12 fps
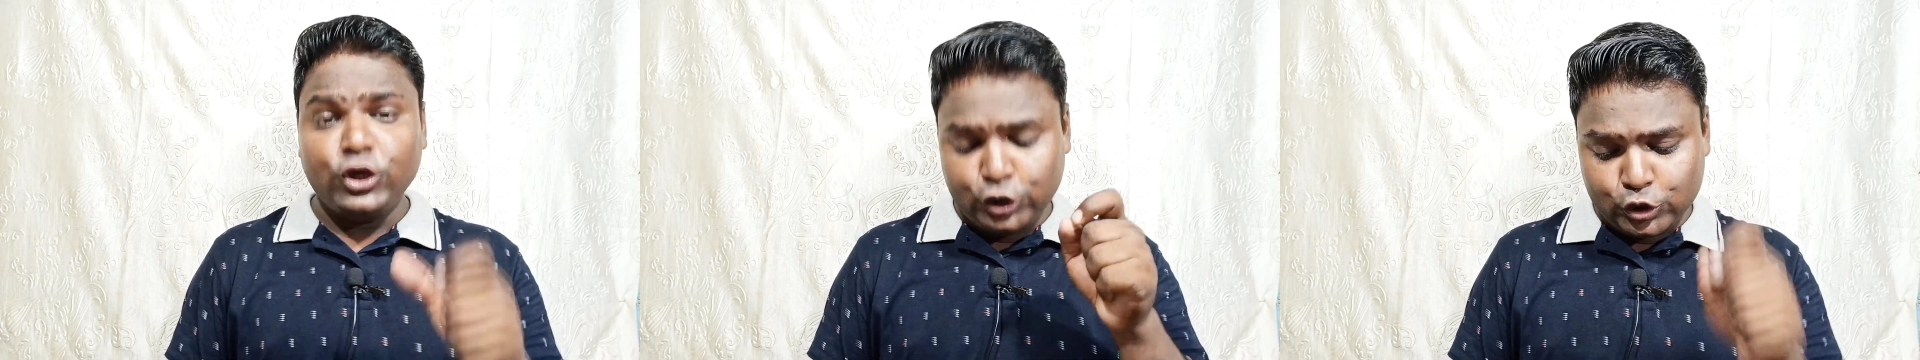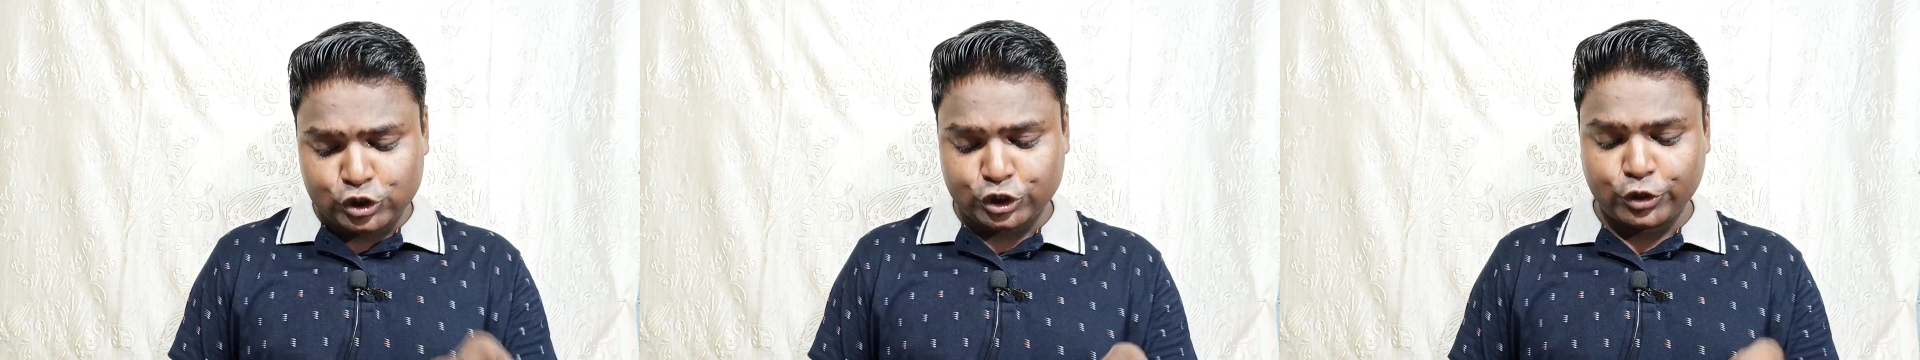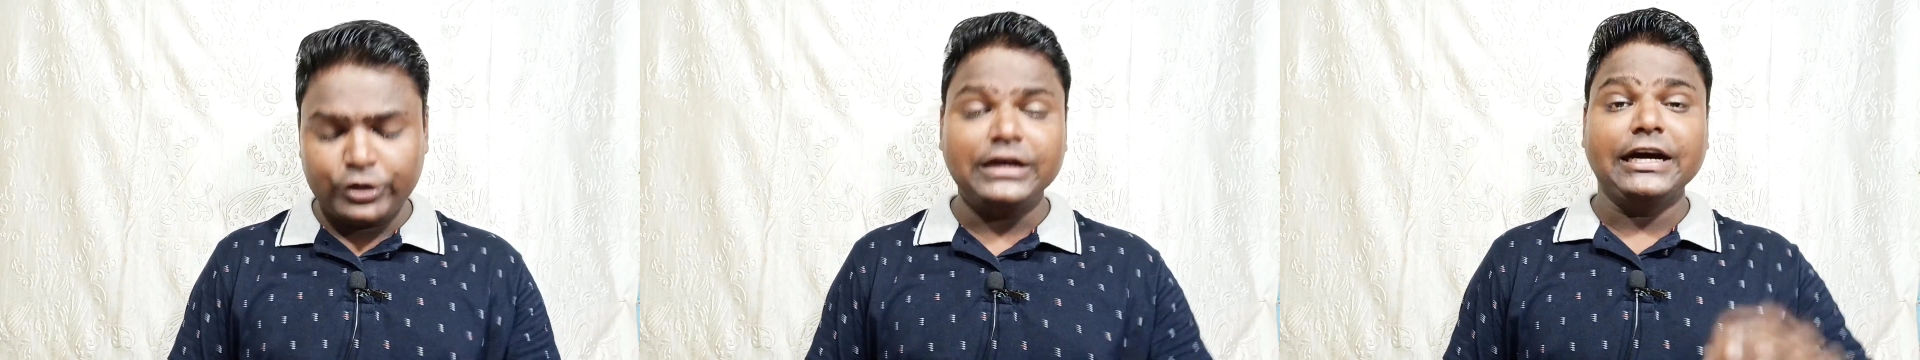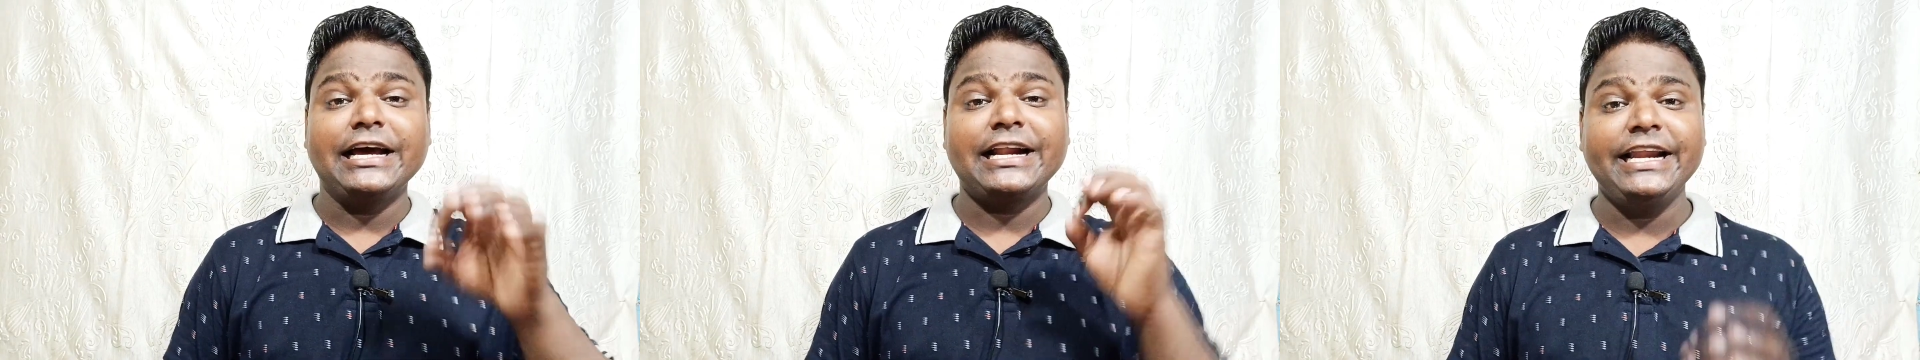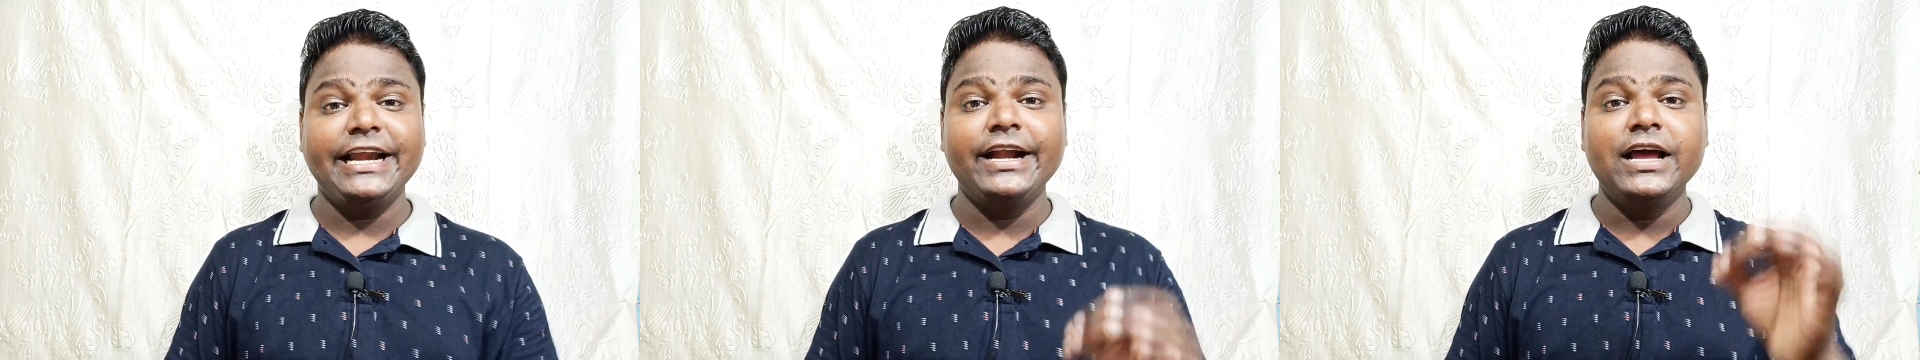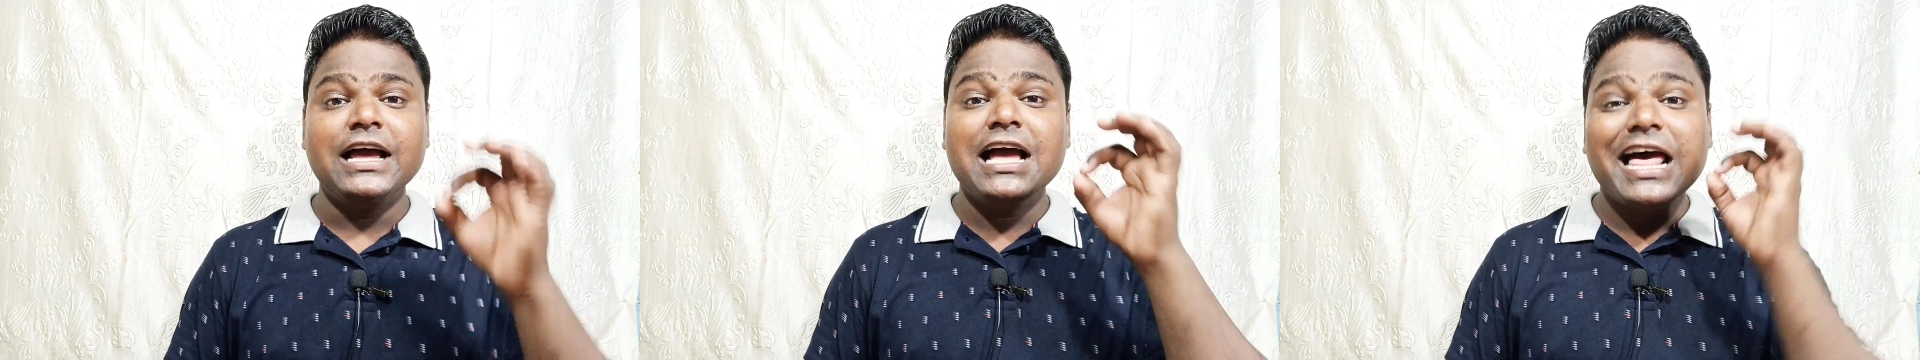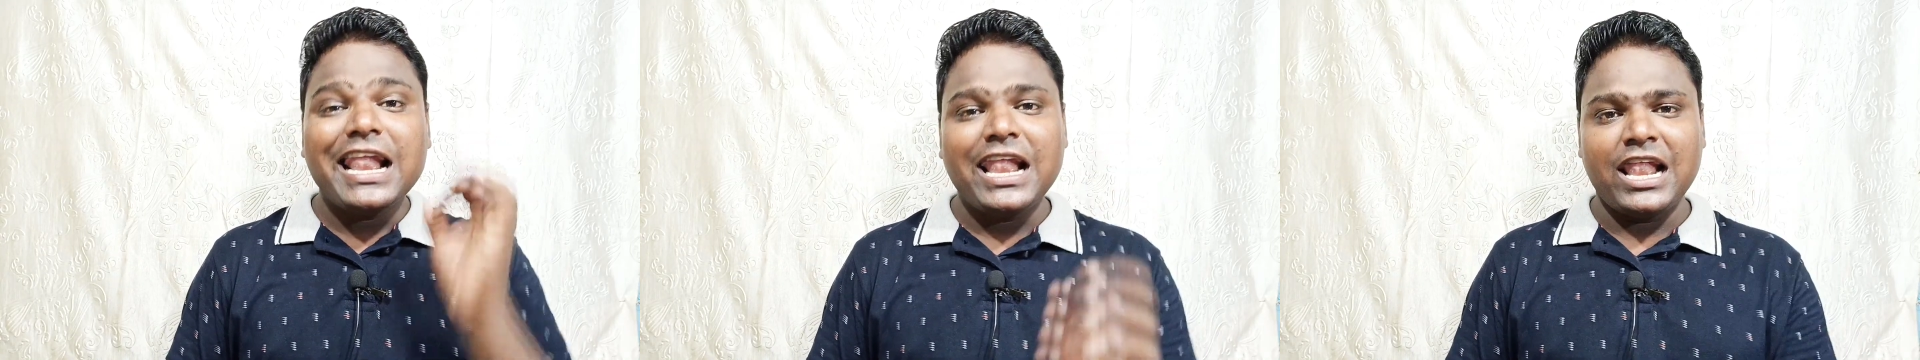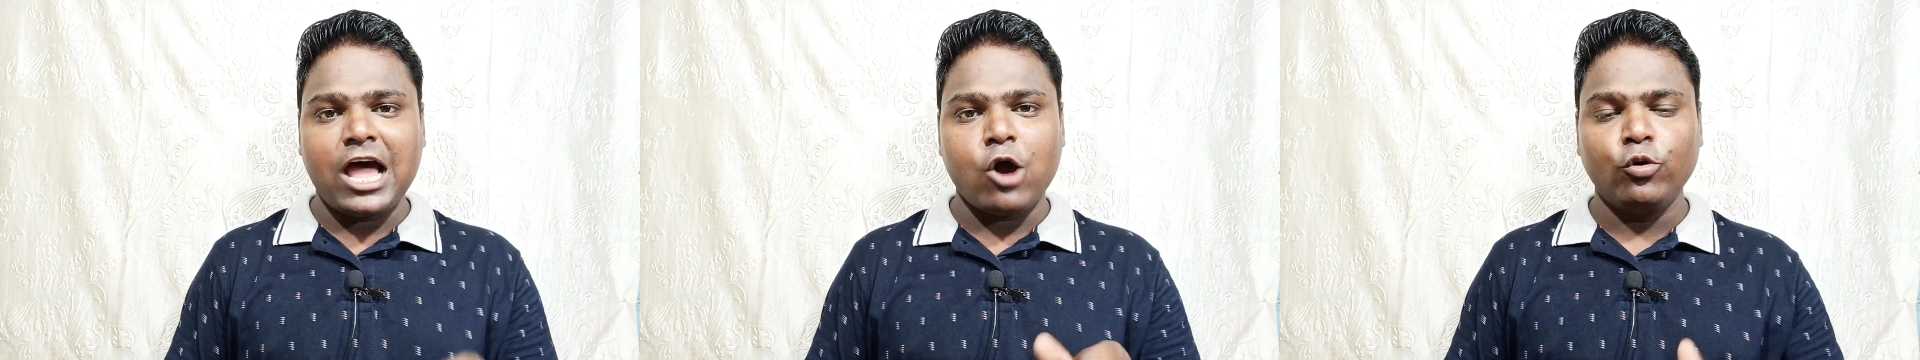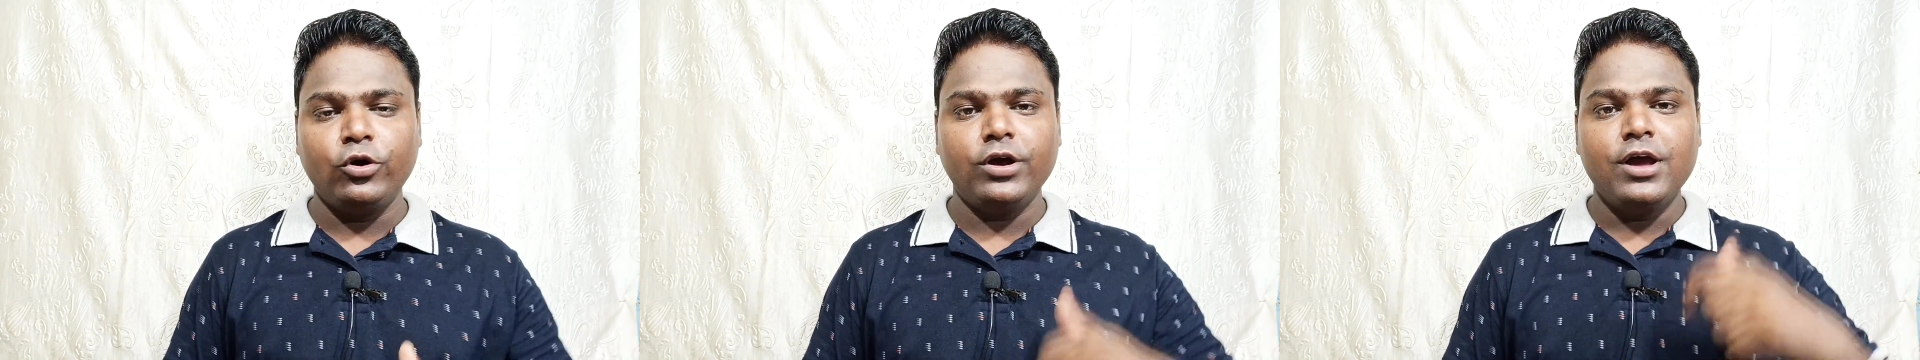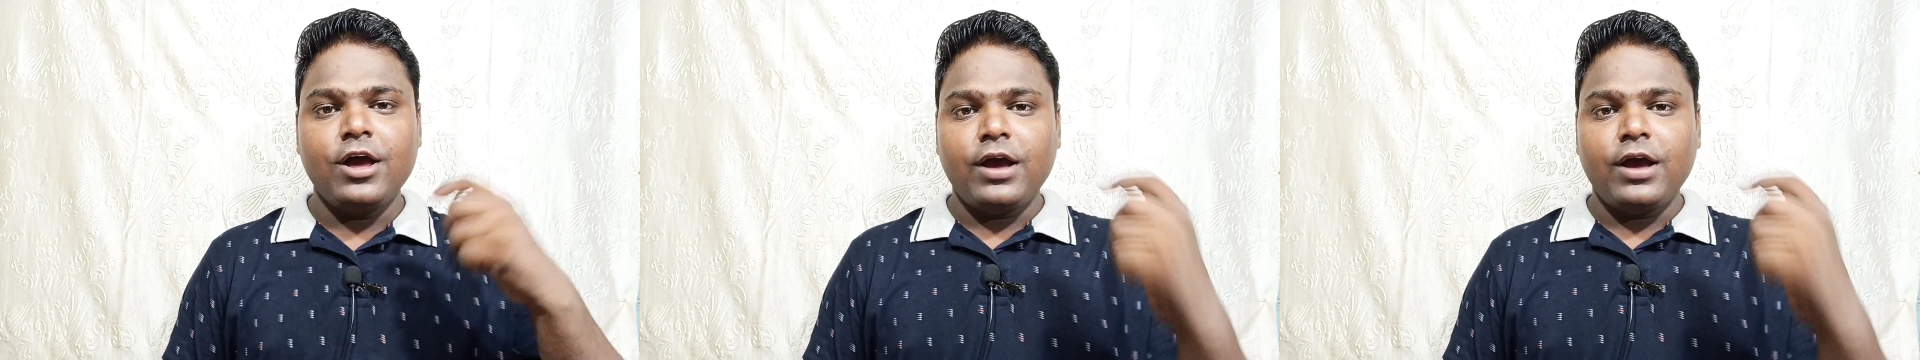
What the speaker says: you should read loud.